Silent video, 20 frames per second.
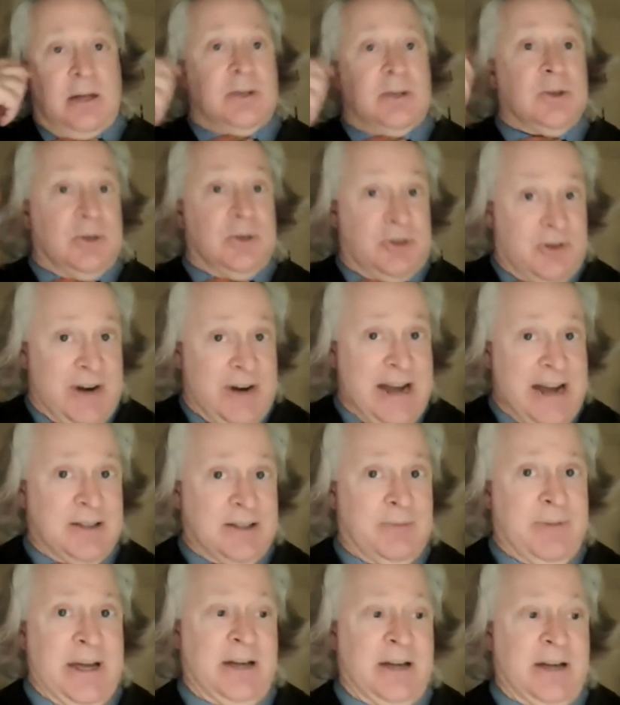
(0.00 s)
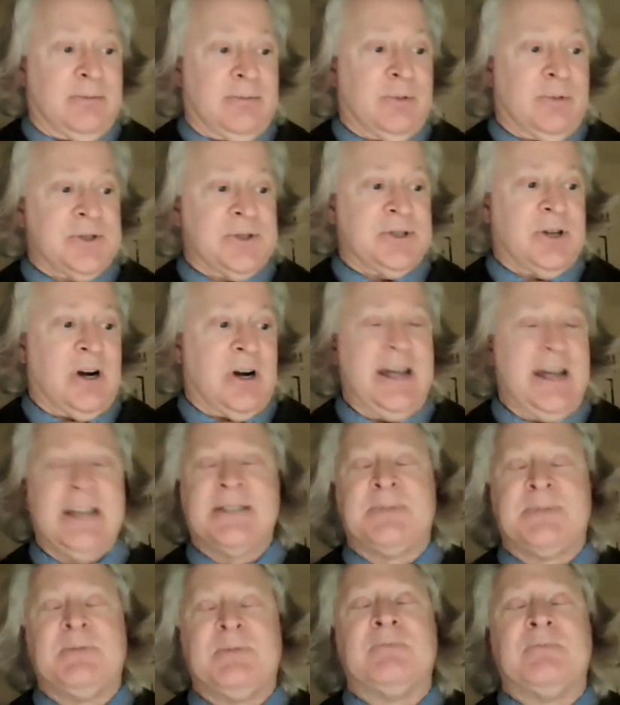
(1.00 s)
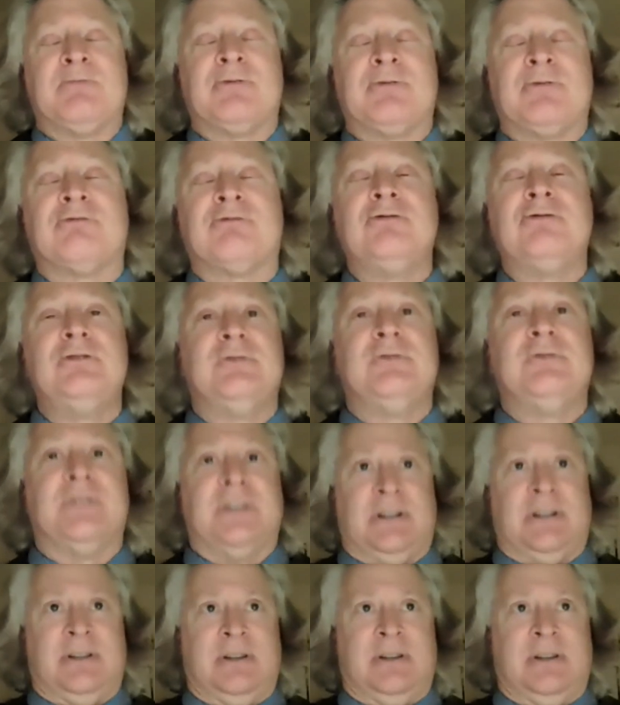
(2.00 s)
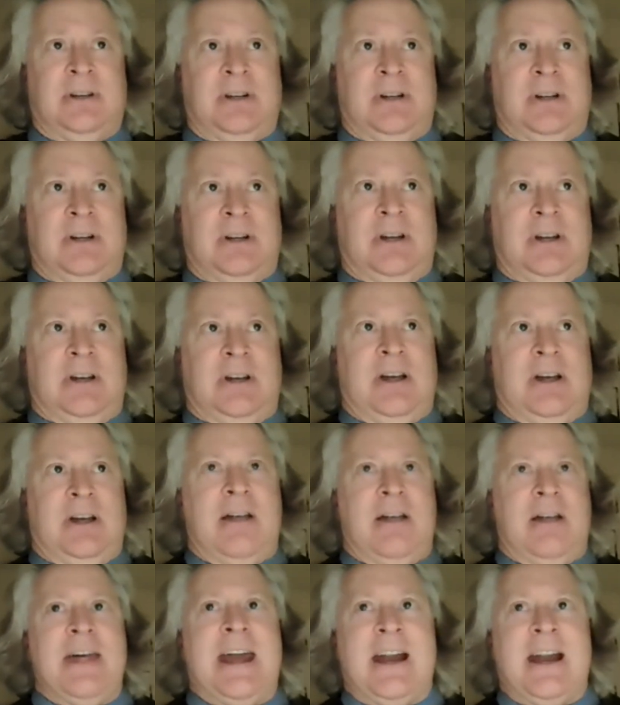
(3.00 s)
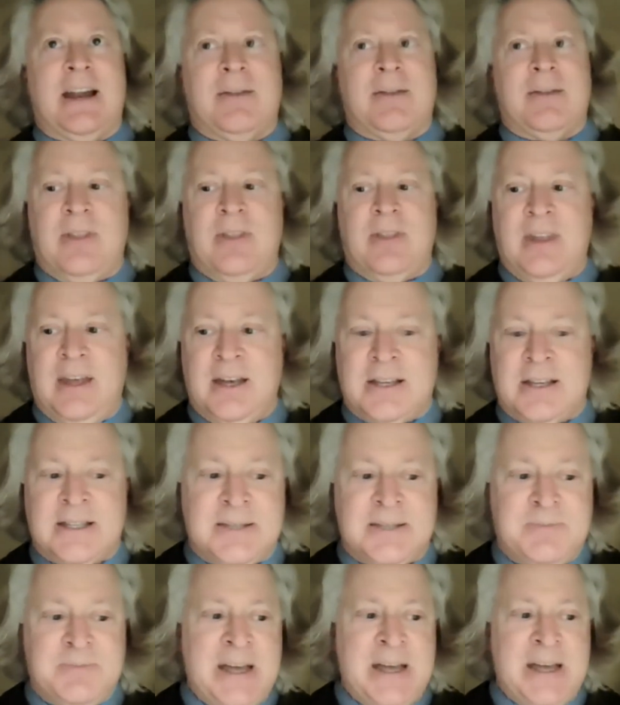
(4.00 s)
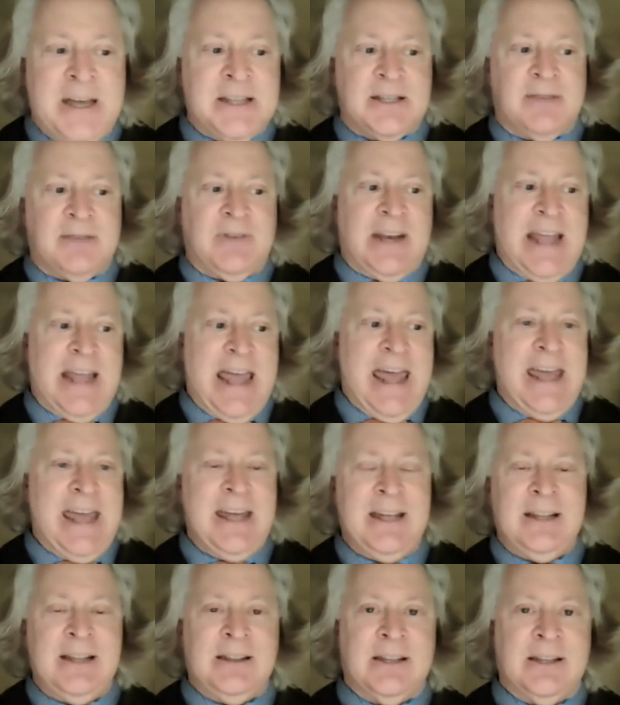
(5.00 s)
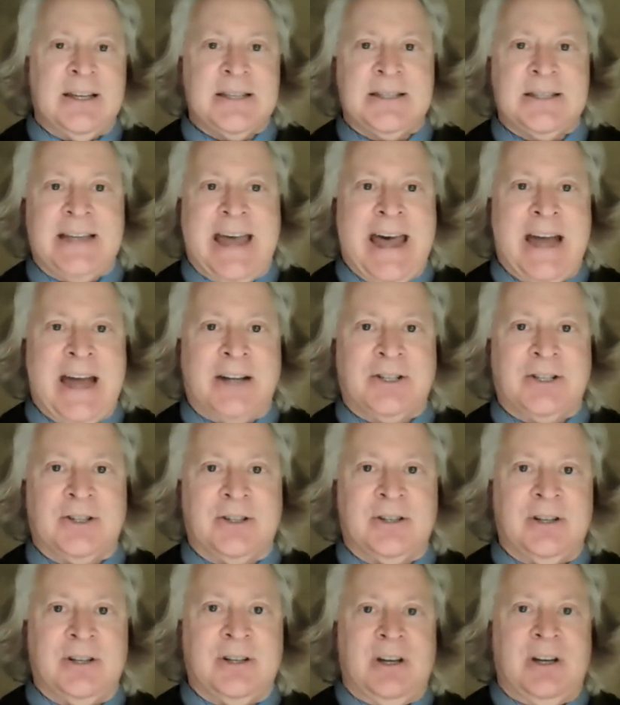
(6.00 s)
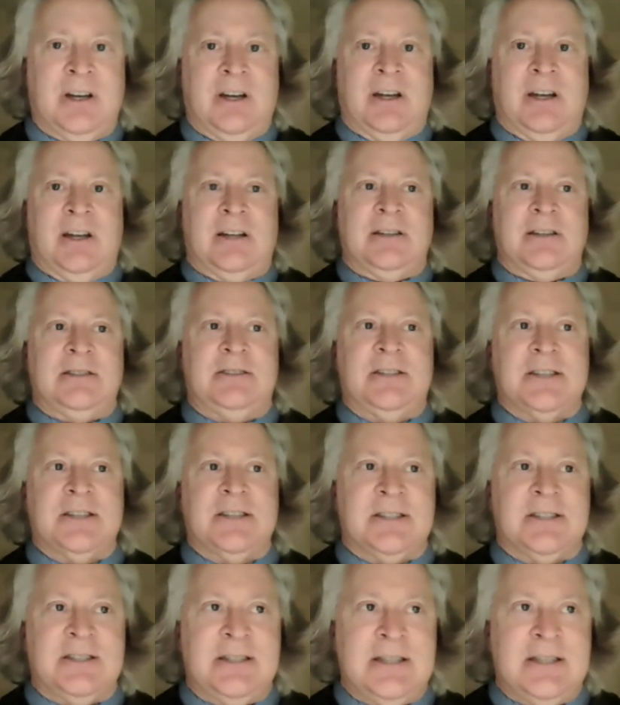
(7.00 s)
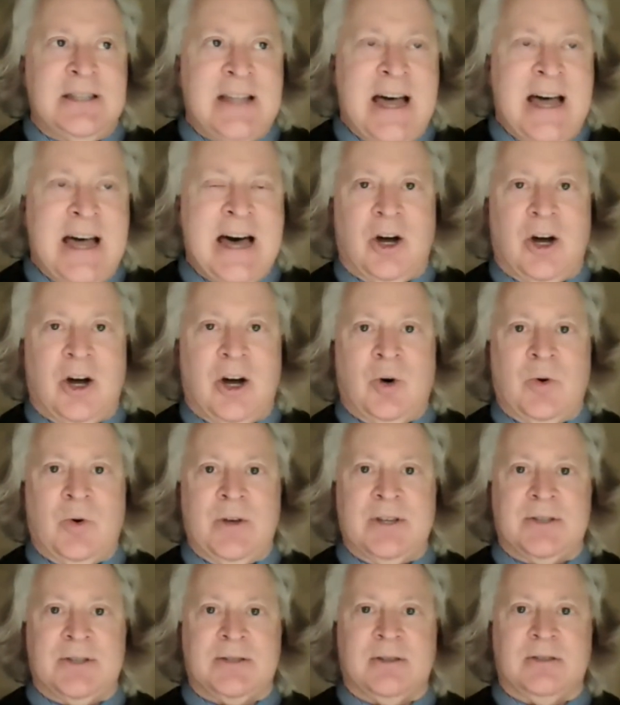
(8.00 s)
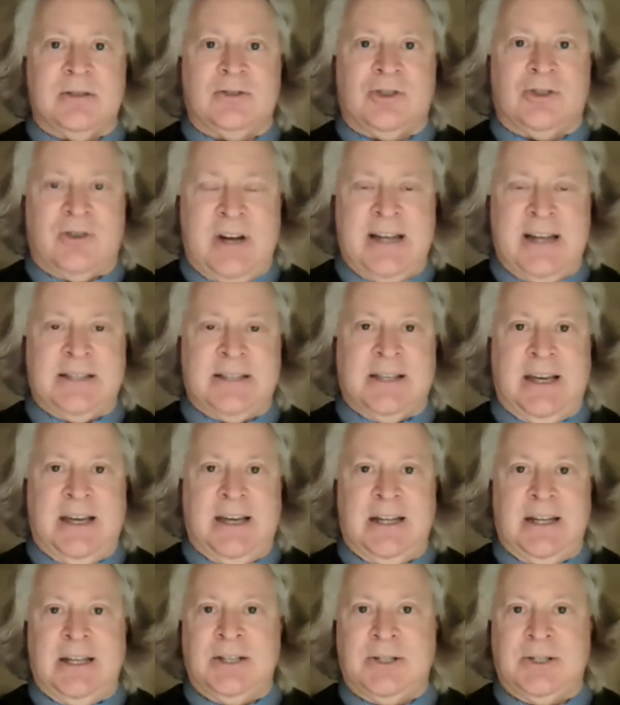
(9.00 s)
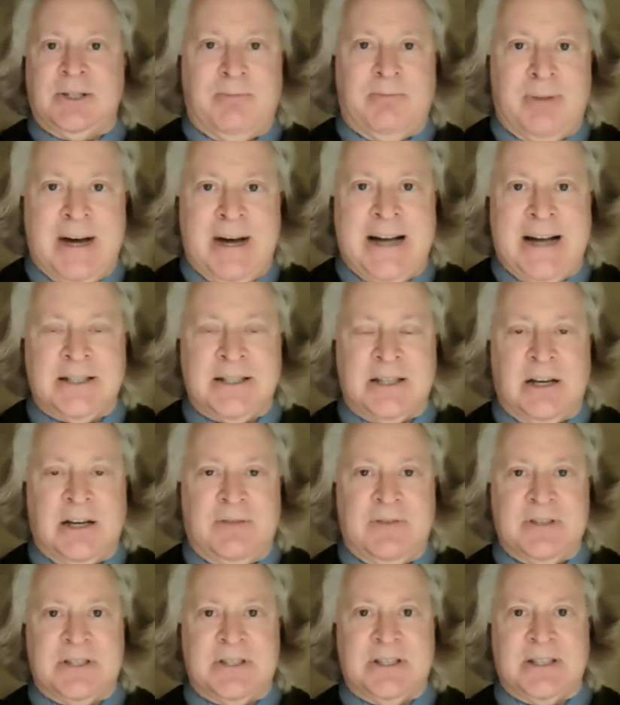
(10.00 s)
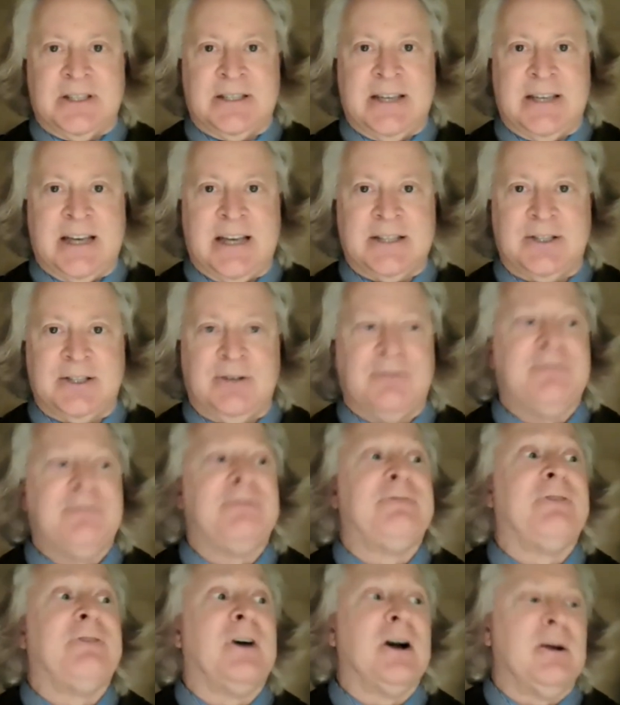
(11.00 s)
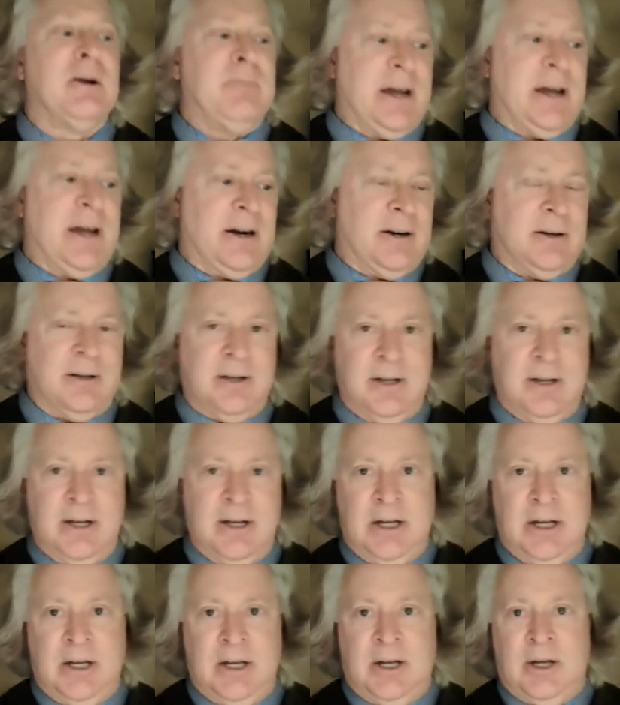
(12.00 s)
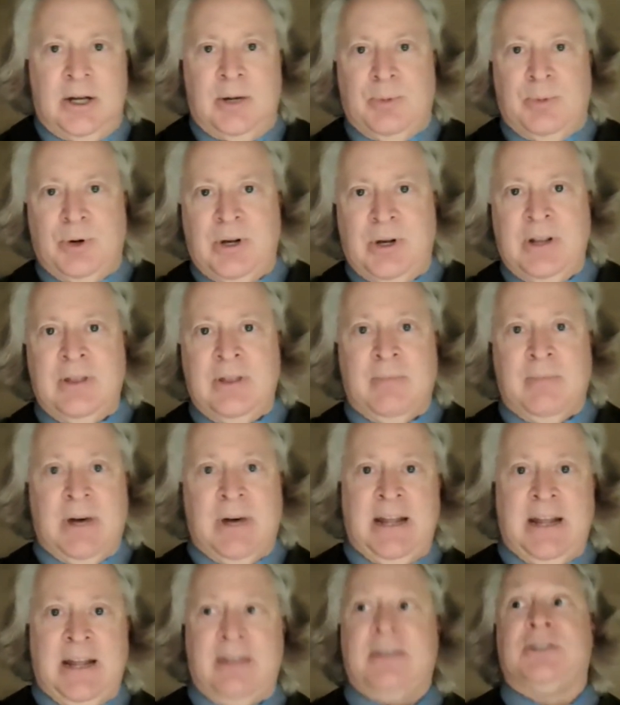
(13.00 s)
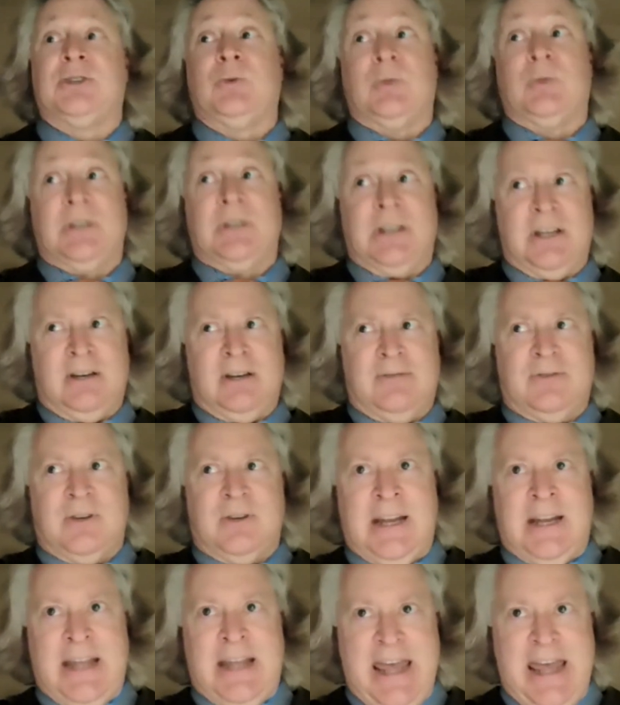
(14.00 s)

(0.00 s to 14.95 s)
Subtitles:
to attract the bankable star. It's been proven that at the expense of an A-list actor does not always translate into box office success. You're far better putting the money that you would give an